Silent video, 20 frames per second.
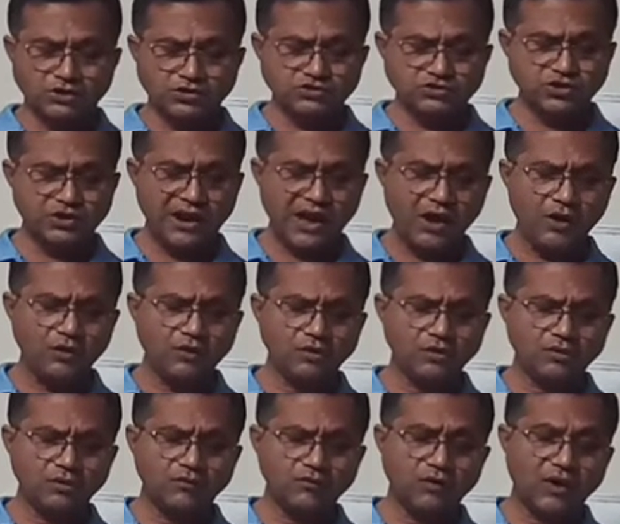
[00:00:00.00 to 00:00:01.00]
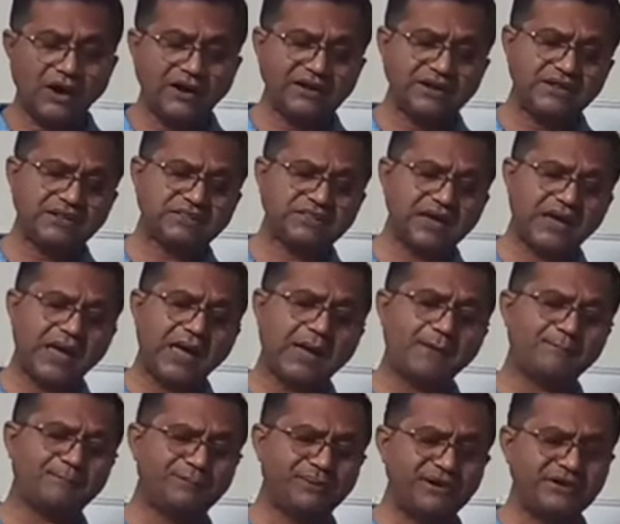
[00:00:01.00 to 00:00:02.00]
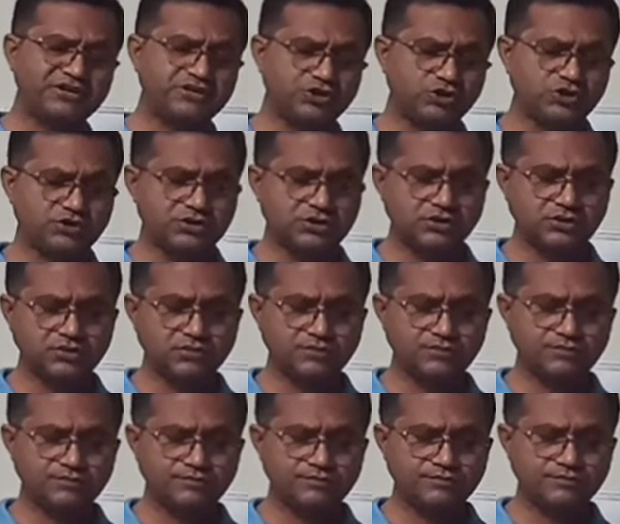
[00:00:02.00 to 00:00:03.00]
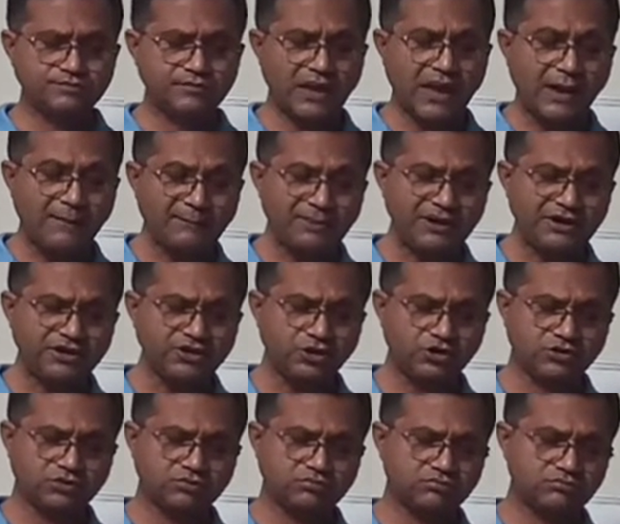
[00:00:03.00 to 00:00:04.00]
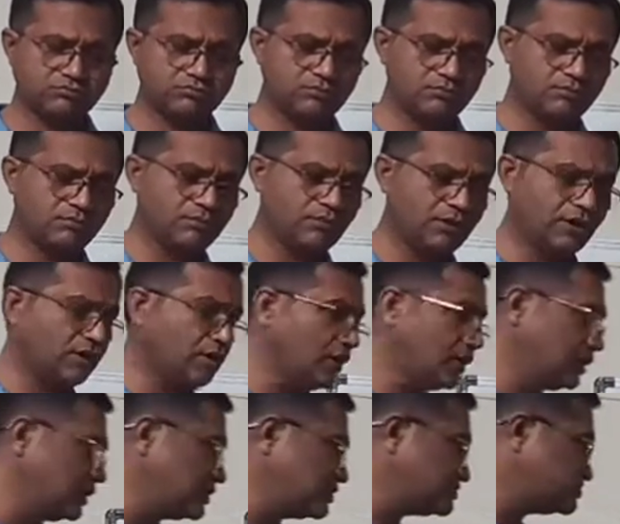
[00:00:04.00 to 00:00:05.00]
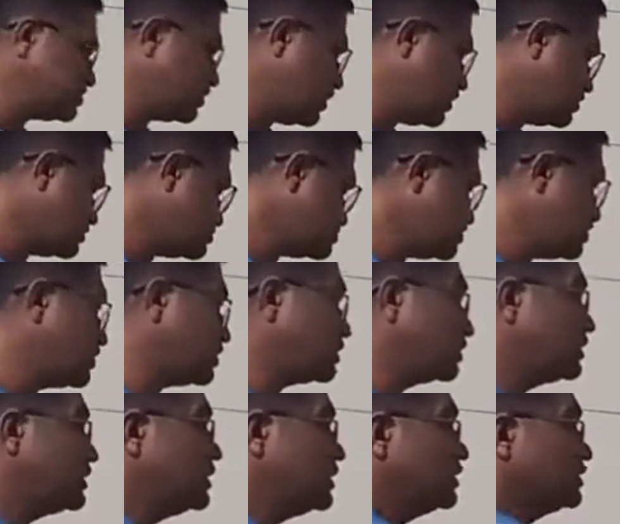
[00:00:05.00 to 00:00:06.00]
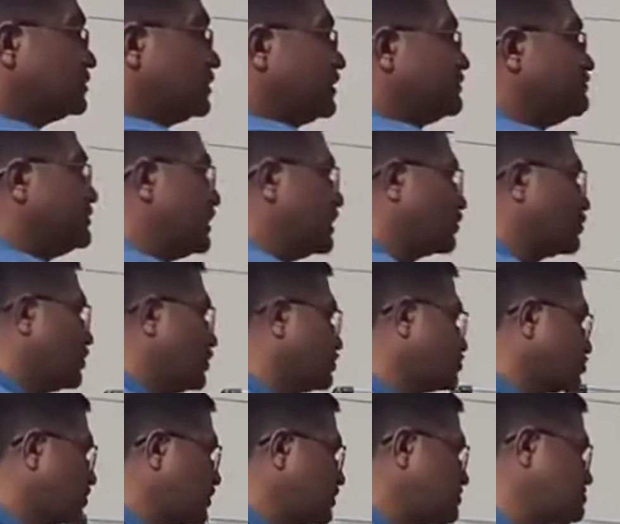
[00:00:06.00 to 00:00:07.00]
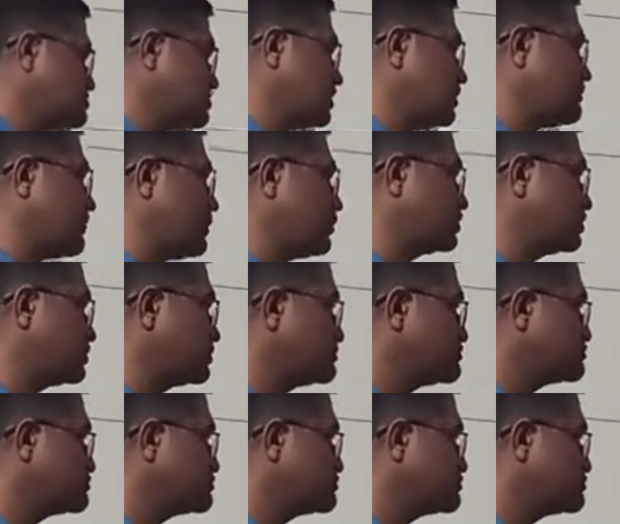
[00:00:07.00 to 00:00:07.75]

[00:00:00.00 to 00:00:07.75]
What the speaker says: So now, what is the amplitude? Amplitude is the thing that we are going to understand about.